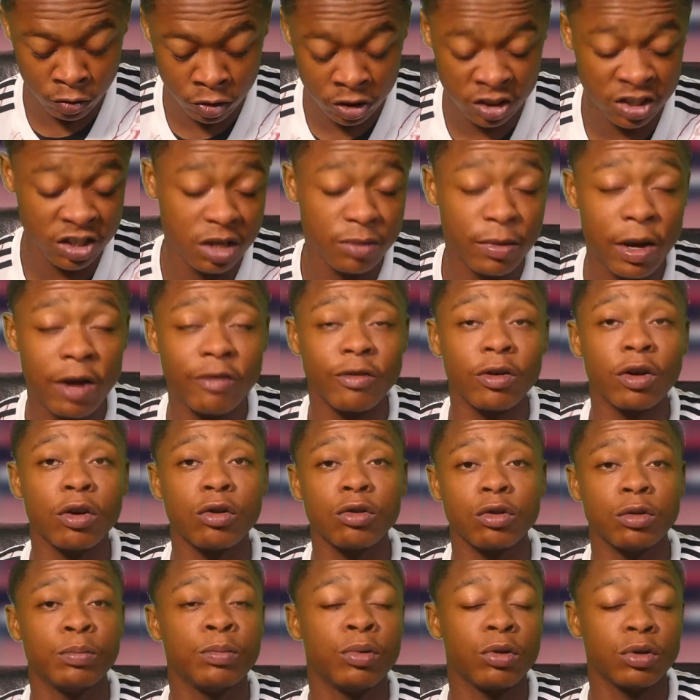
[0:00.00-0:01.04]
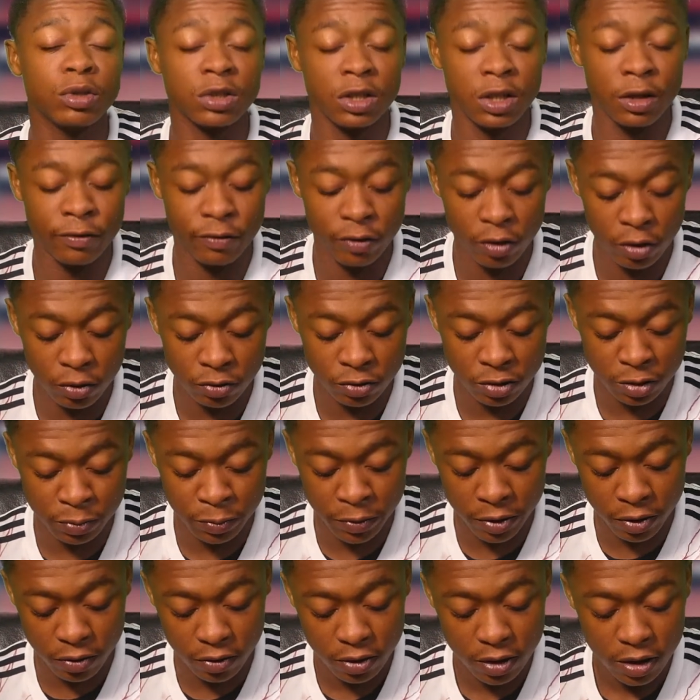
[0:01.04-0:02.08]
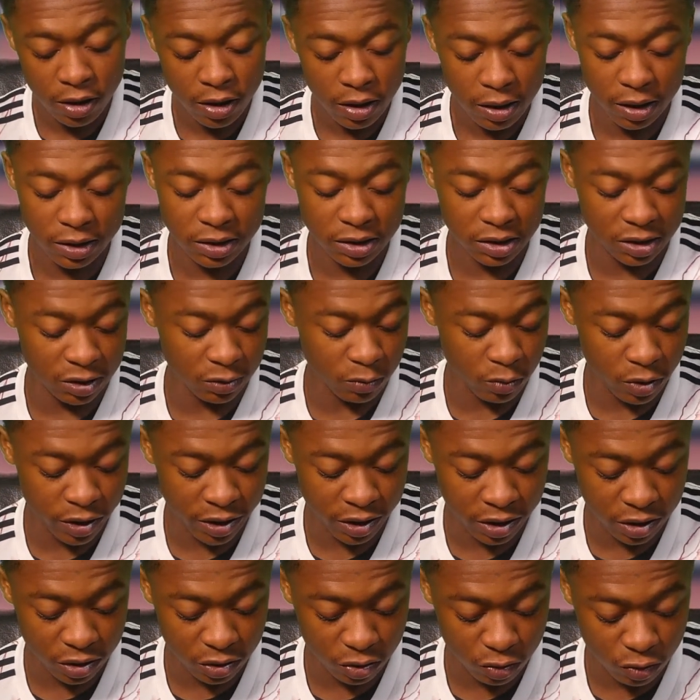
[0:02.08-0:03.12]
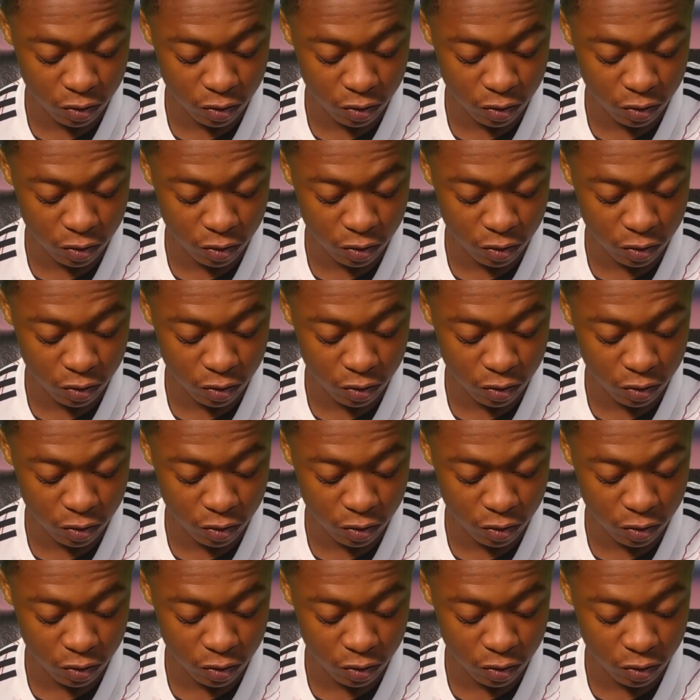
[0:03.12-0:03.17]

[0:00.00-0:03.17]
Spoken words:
want to see him have a good positive loan spell and see what he can